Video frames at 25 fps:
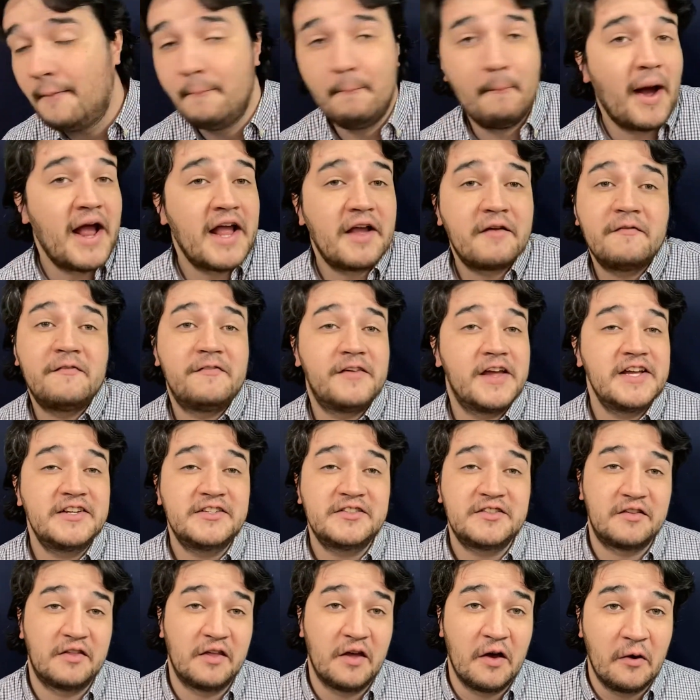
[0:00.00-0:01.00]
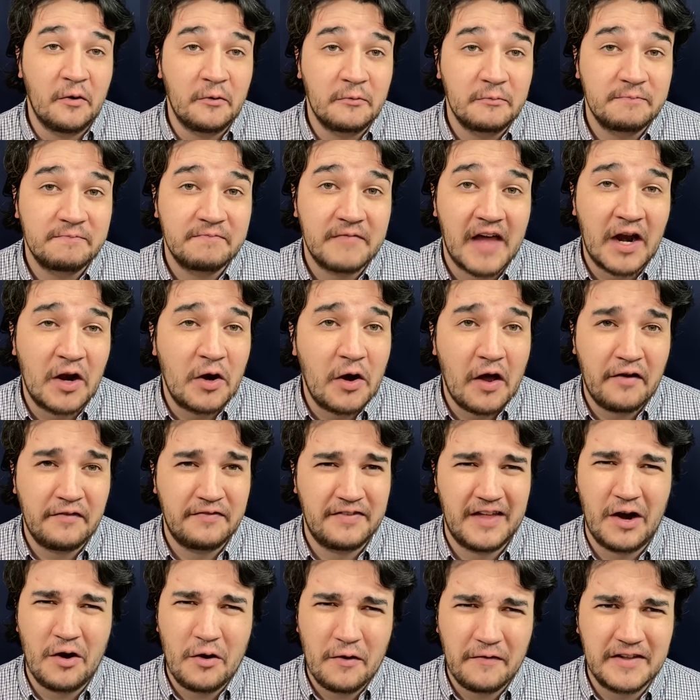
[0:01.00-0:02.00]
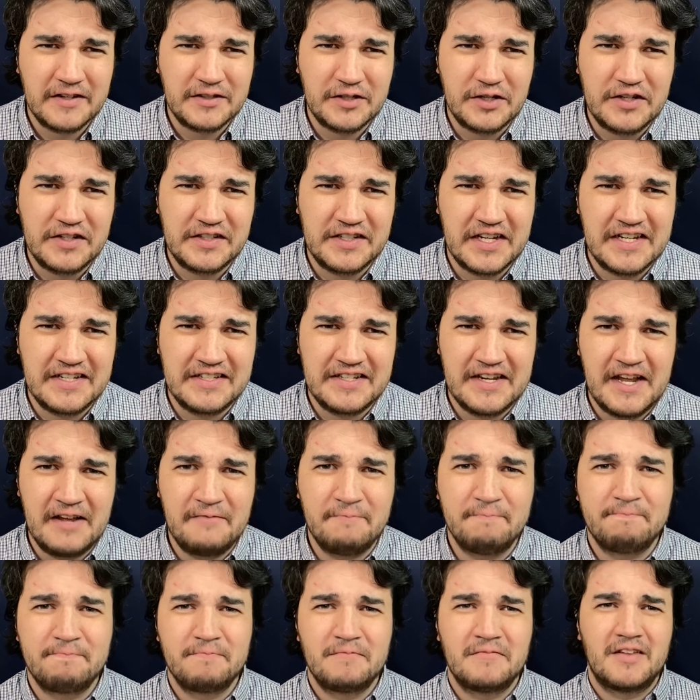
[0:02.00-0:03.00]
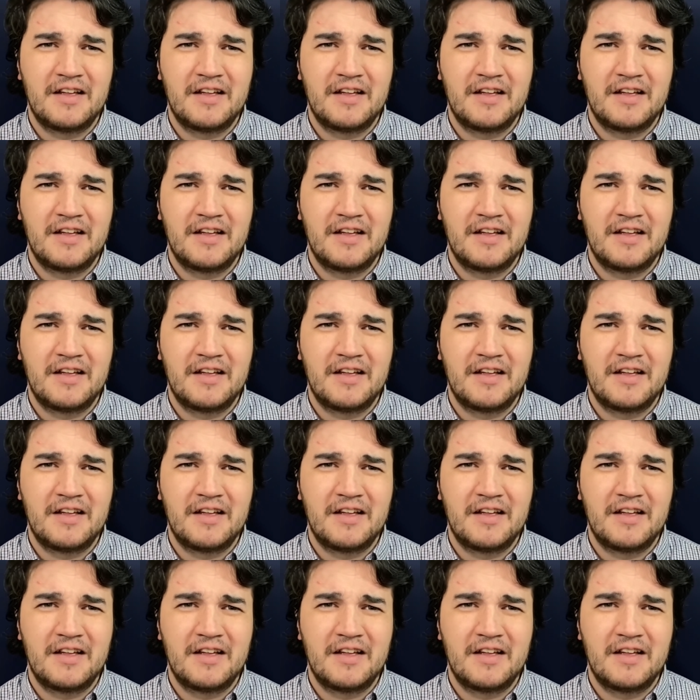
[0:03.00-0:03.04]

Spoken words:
Mike Faced though, I don't know if that's how you say his name.